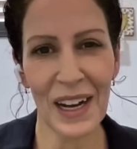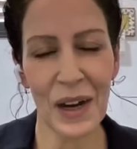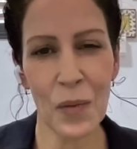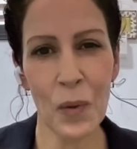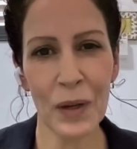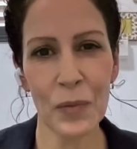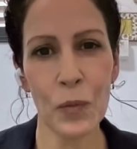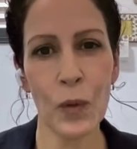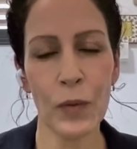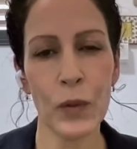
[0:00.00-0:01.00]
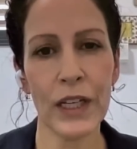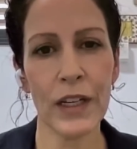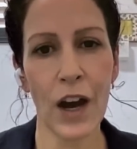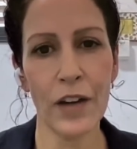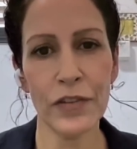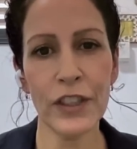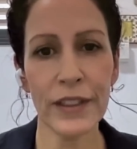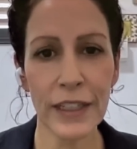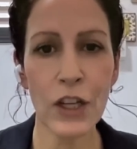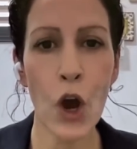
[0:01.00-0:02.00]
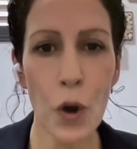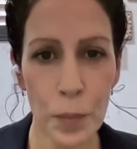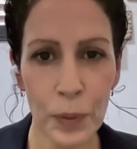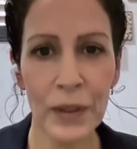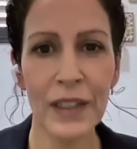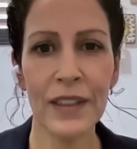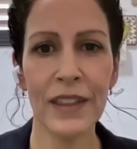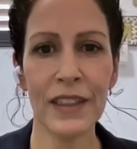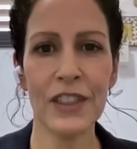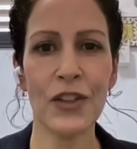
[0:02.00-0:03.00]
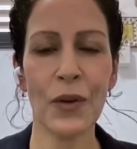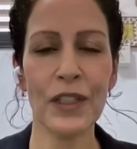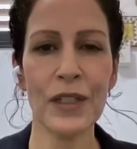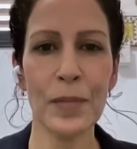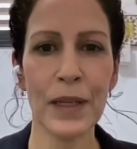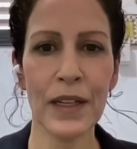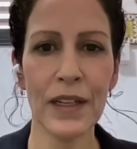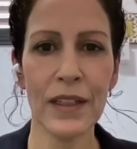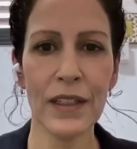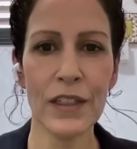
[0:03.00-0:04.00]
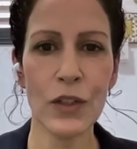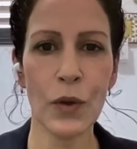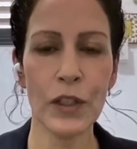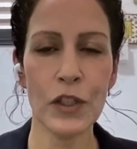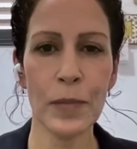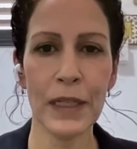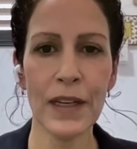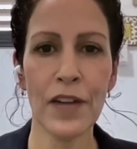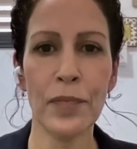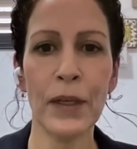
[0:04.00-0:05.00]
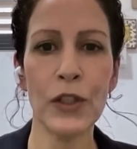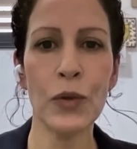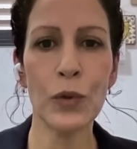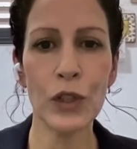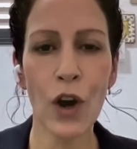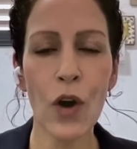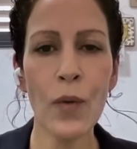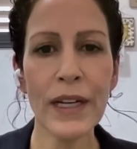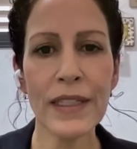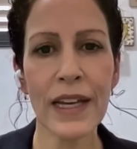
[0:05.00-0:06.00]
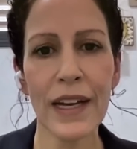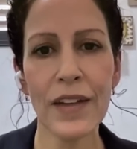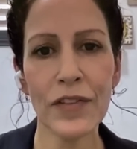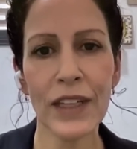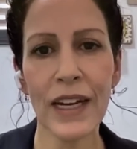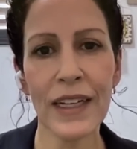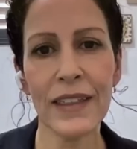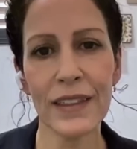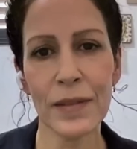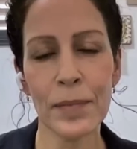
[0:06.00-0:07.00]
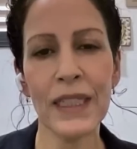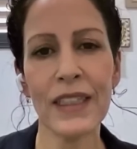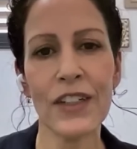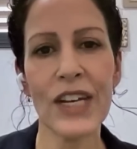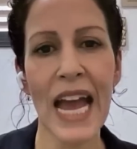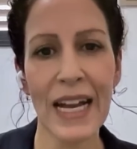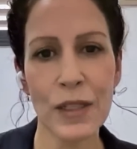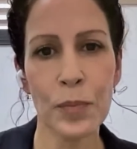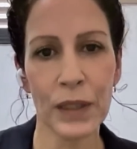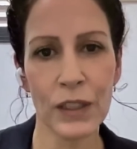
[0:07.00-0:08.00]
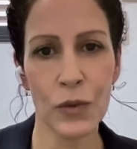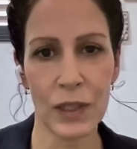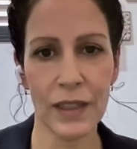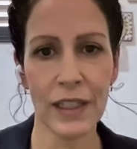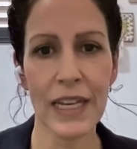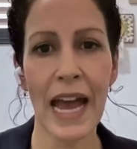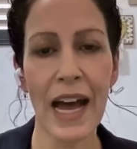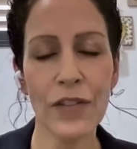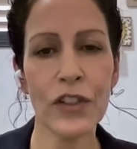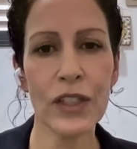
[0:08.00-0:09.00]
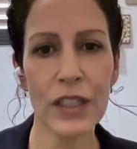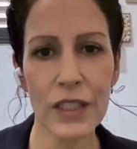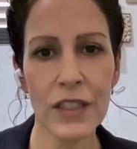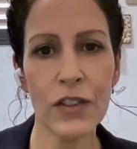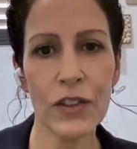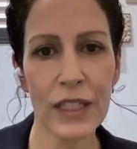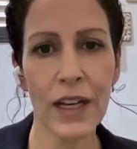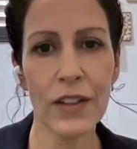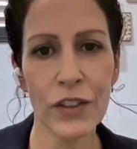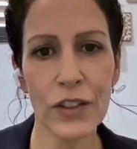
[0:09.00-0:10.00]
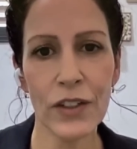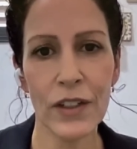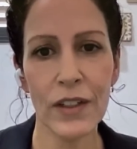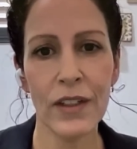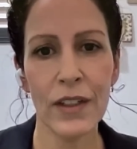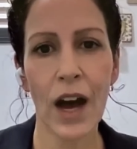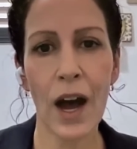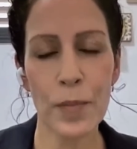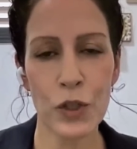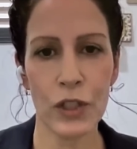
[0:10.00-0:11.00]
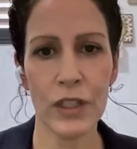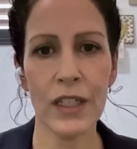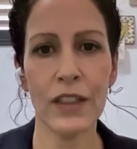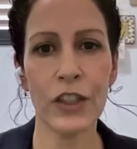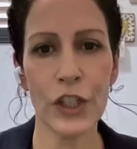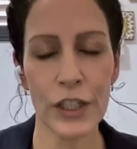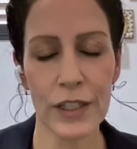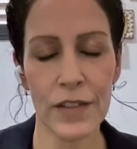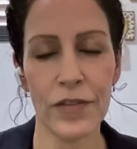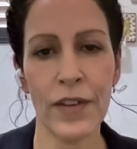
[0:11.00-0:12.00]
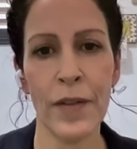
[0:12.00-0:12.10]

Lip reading: what we can offer, and then hope that it's going to be enough. But you would always have that military aspect to it, that you have to consider the other option, the alternative.